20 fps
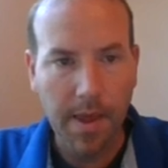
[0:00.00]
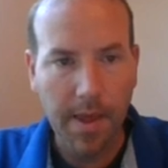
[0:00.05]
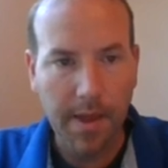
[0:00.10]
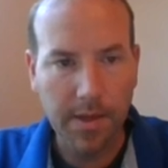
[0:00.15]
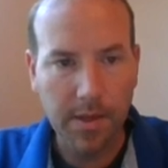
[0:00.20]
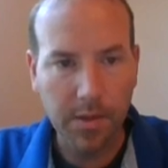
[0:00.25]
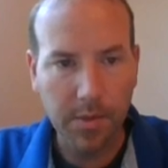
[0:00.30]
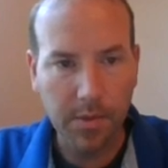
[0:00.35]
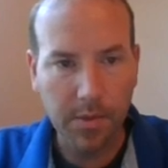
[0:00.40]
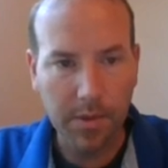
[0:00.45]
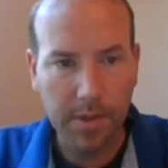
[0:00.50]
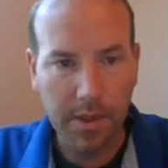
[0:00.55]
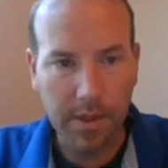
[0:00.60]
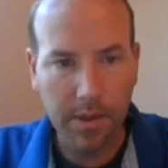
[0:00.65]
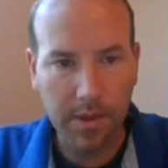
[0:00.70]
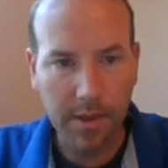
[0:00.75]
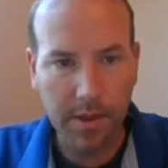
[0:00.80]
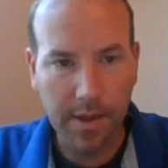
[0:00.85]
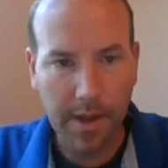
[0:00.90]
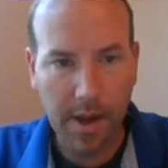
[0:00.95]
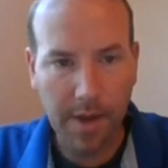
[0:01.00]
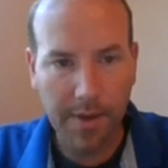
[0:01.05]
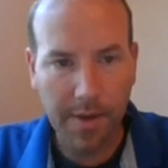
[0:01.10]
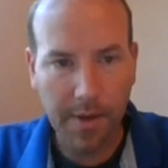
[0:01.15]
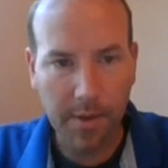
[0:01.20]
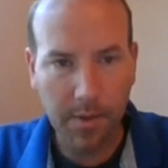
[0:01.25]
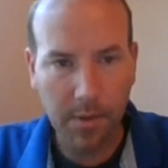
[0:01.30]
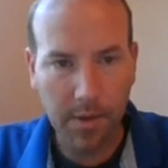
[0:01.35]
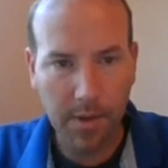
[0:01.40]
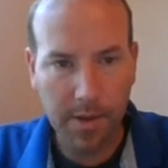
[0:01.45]
And so we'll take a look at how
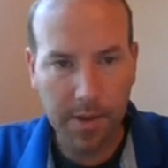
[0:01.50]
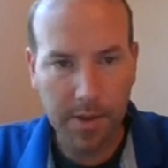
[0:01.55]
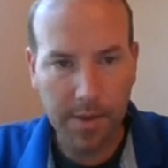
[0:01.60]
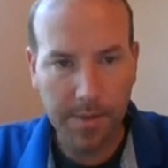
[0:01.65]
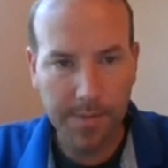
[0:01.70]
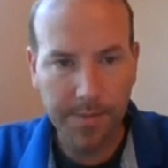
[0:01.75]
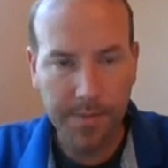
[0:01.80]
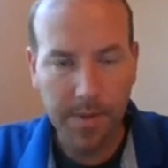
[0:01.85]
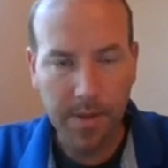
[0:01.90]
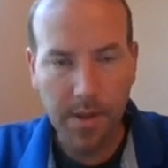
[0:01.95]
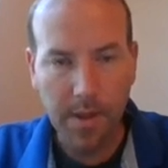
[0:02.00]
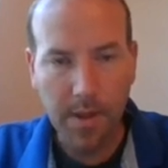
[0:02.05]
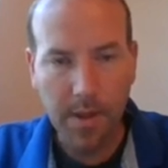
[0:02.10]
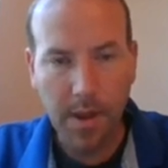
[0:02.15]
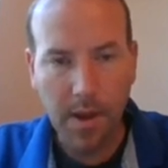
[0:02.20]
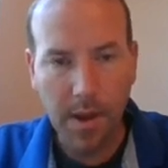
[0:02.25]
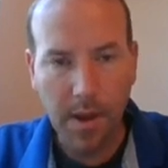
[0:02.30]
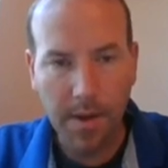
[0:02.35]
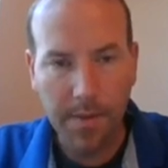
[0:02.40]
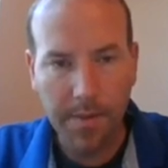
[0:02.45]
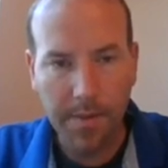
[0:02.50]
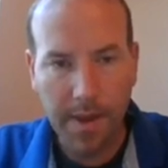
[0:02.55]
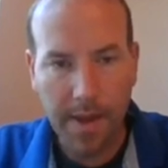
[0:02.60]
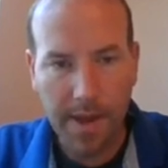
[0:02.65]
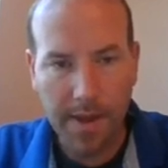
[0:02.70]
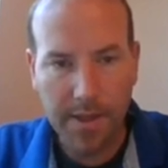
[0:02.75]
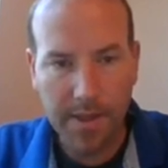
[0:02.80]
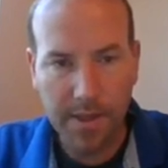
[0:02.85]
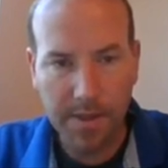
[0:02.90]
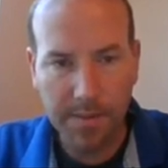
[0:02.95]
that works. The
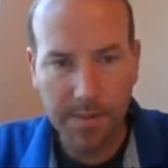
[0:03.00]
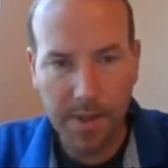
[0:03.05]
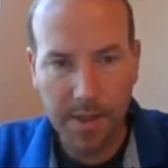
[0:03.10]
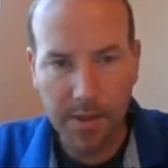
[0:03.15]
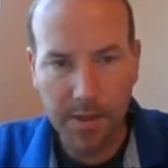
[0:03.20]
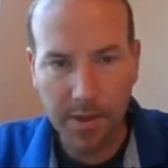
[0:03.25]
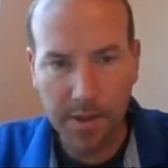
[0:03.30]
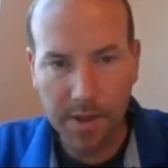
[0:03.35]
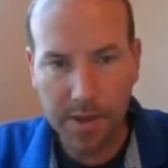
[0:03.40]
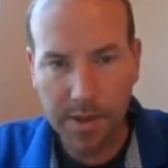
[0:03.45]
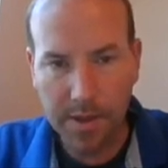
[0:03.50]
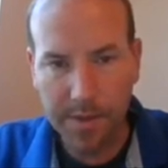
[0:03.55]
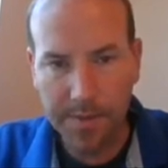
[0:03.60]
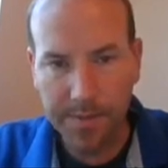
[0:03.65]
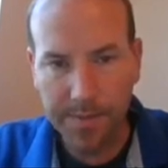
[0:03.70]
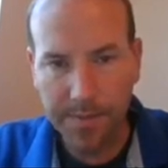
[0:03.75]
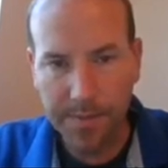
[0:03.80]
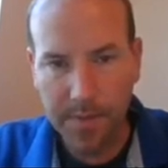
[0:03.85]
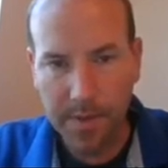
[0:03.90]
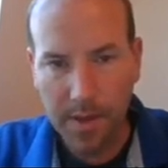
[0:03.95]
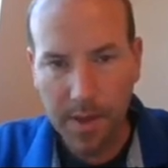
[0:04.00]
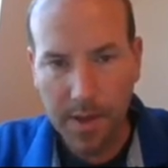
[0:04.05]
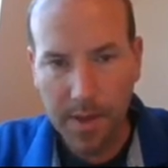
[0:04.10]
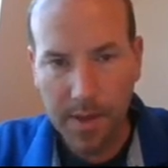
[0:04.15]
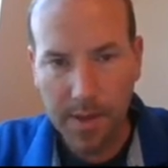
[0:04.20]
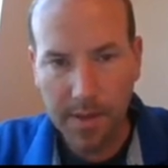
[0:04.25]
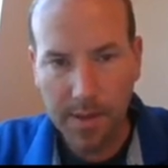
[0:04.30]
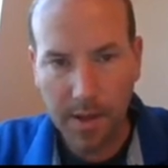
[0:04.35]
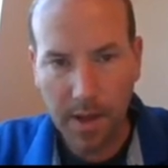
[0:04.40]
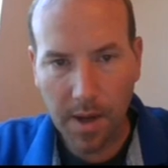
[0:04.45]
Hessian matrix
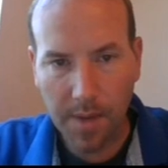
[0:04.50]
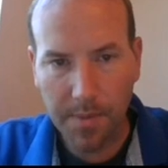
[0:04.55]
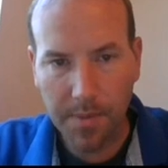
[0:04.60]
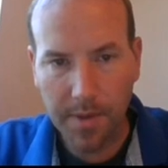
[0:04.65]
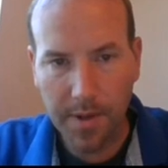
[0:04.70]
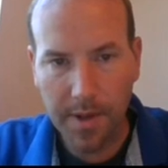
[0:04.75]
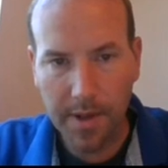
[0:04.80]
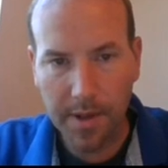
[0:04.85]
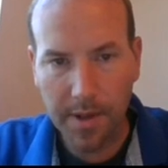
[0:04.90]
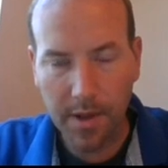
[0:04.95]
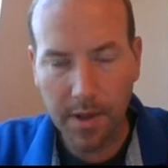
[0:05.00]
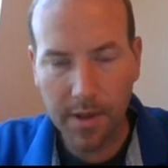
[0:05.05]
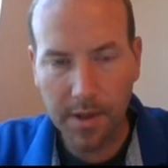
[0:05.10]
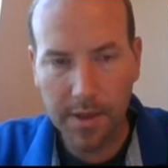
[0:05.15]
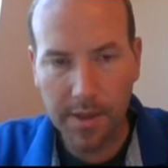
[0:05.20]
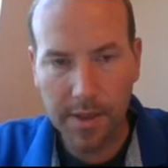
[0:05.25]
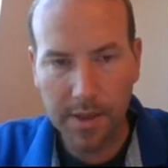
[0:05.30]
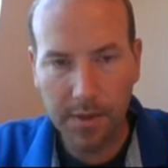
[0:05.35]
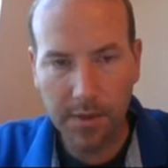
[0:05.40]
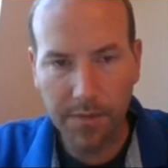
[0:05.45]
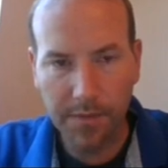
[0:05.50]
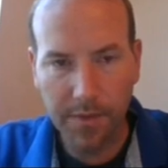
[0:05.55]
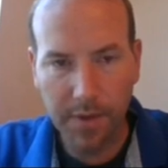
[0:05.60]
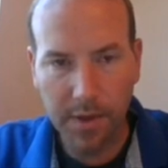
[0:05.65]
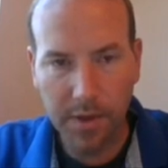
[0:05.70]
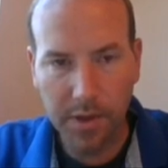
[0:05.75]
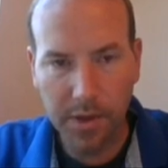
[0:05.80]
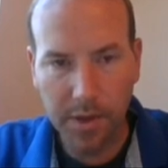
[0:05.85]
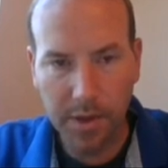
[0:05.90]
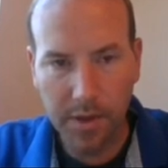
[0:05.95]
is operating on a single
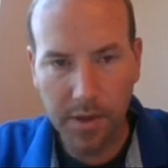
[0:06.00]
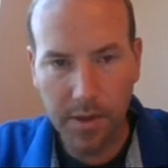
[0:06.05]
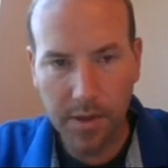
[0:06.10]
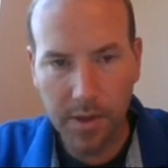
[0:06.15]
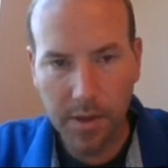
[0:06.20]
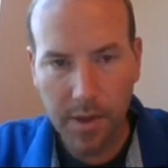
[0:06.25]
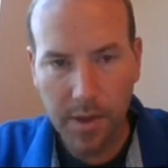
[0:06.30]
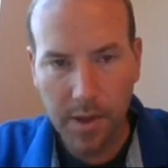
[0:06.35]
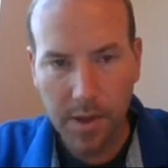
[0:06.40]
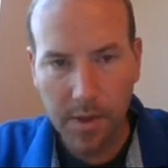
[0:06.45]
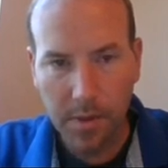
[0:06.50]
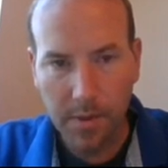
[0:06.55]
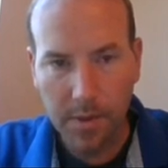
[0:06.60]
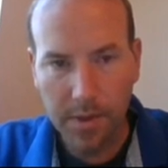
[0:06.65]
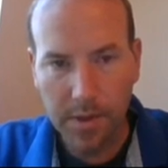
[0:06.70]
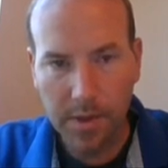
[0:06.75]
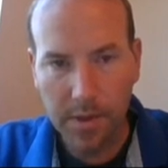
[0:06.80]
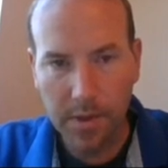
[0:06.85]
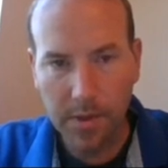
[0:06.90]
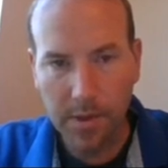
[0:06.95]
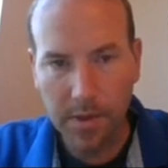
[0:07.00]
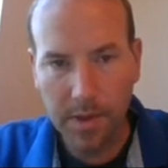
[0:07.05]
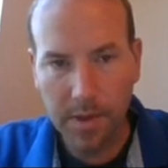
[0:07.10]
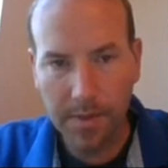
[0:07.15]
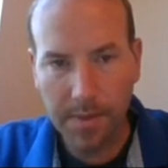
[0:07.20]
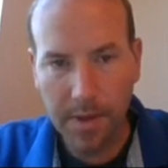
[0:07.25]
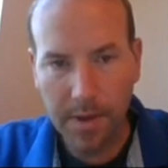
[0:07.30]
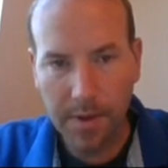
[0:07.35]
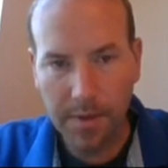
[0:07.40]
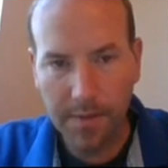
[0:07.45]
function with two
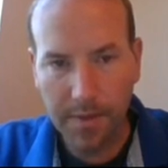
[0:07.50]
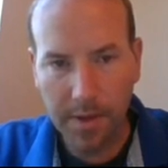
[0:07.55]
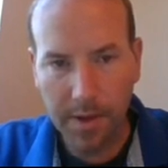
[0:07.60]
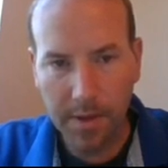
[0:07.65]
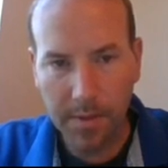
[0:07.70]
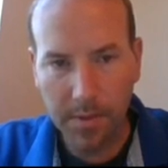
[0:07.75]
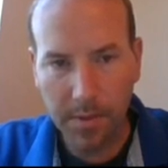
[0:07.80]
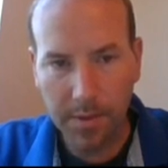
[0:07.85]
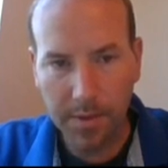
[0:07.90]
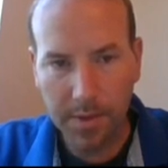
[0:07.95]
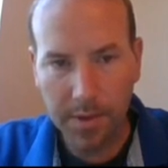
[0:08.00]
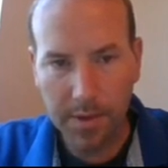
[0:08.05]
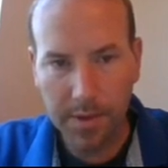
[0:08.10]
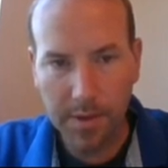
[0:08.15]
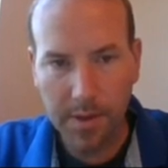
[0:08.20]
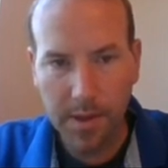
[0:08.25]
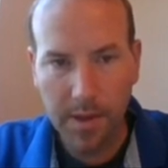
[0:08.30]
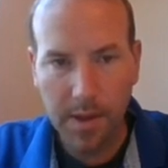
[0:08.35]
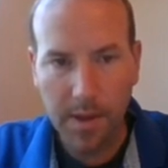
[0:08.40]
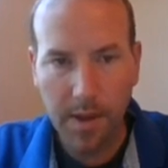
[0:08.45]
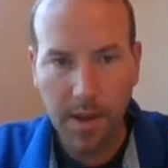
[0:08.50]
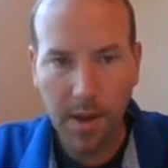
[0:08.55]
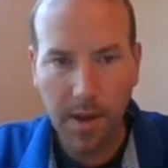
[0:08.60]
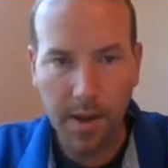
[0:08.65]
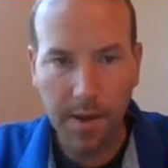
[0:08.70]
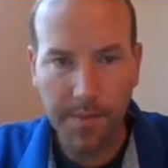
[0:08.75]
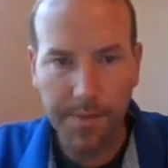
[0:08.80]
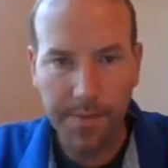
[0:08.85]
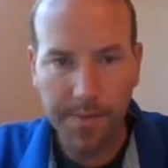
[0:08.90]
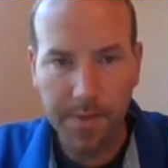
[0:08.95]
independent variables.
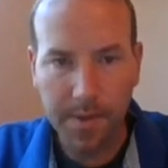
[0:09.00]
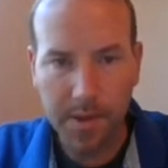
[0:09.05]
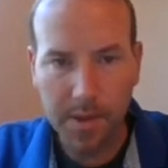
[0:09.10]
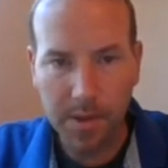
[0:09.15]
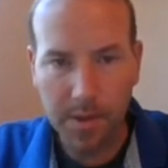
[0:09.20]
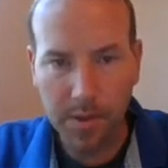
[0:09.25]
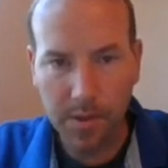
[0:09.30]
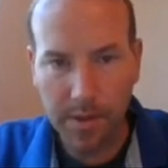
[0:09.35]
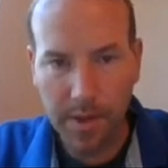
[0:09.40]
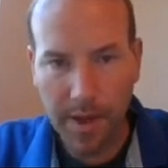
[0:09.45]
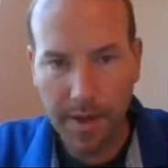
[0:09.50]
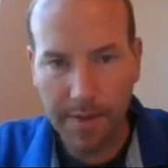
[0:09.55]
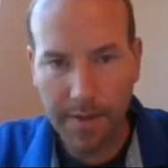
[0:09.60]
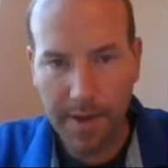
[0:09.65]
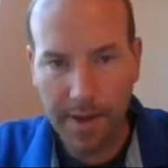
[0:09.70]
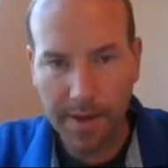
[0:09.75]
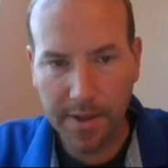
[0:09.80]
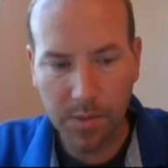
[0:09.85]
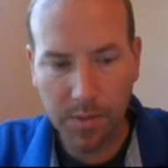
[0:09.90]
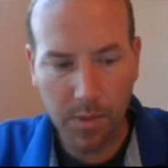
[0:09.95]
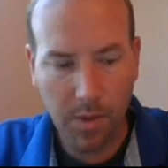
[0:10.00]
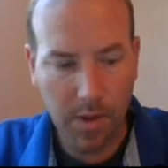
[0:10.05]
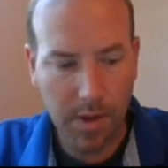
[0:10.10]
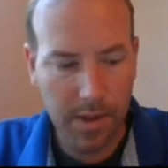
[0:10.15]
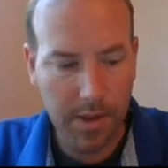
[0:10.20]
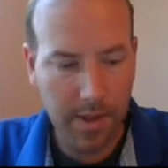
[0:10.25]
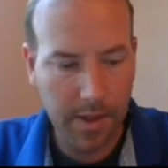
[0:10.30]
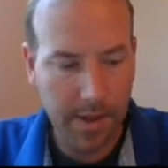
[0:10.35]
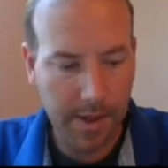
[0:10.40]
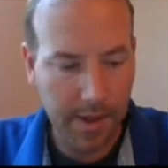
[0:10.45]
So we have
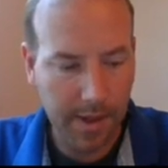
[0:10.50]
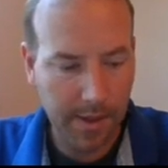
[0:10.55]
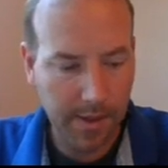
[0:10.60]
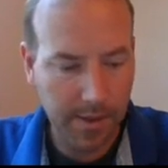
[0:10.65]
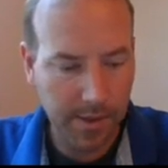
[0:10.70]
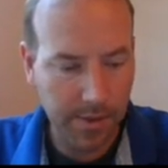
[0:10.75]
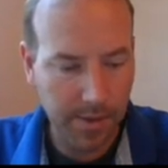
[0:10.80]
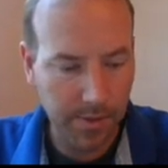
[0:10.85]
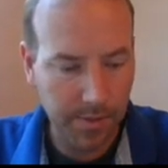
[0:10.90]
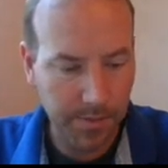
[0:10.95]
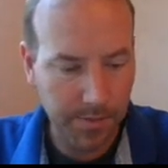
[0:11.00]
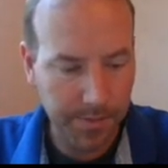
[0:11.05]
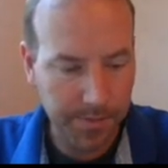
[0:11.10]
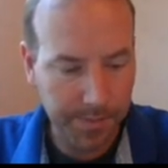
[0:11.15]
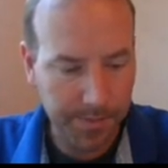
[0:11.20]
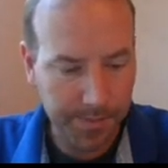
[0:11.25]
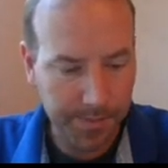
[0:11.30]
x1 and x2.